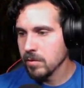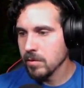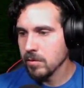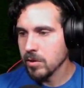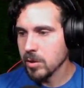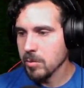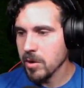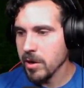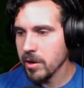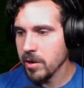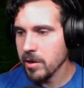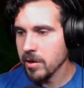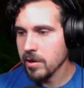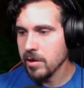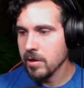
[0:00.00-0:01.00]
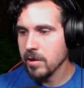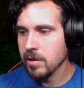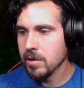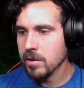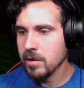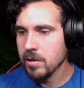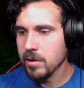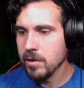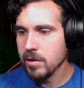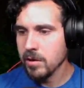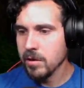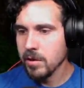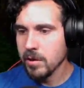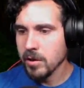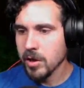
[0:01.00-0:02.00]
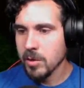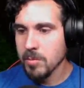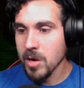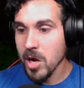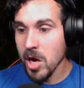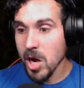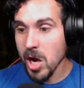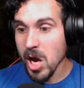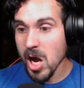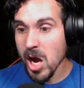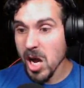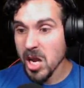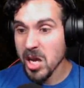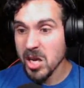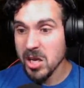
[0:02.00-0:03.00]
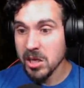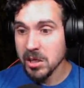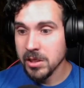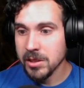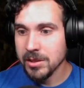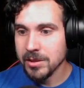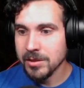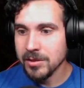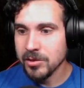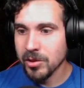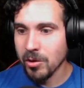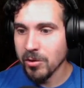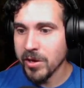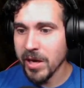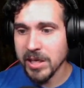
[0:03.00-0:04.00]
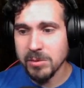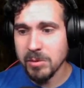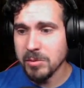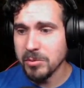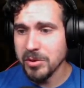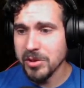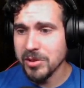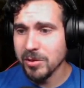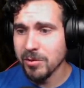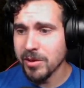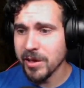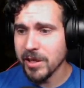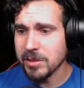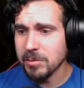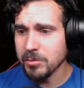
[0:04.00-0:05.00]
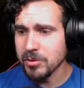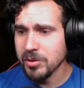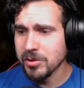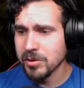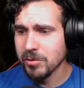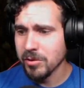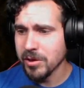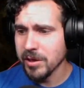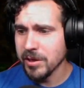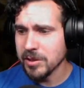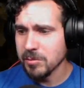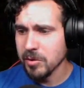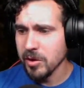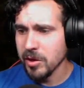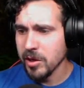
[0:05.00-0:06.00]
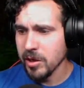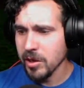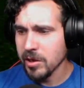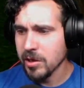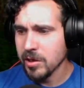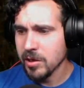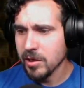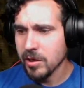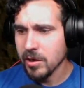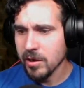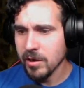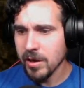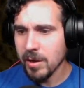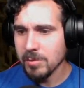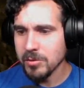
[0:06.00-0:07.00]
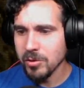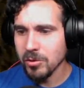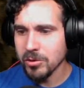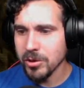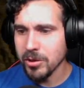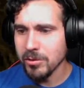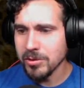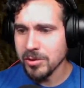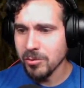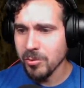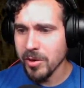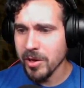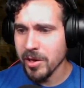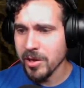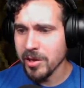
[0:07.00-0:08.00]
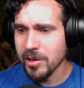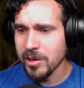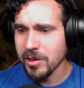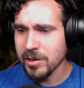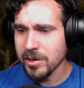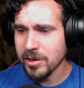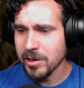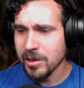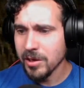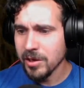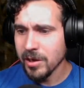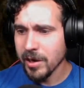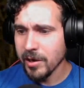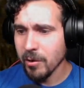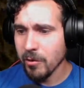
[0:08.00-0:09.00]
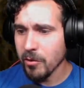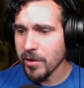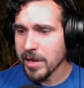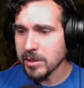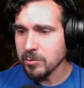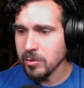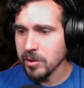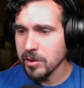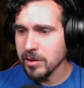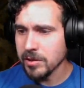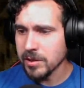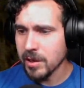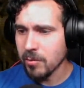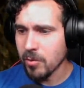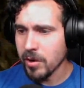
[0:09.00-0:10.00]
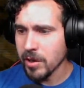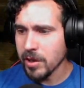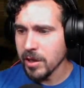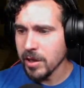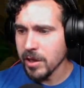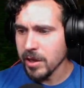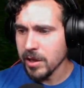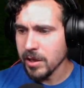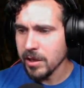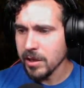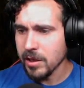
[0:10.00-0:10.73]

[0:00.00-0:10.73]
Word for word: Come on! Come on! Don't catch me, please don't catch me, please don't catch me! I'm so close to winning! I know where the last one is and I want to get it!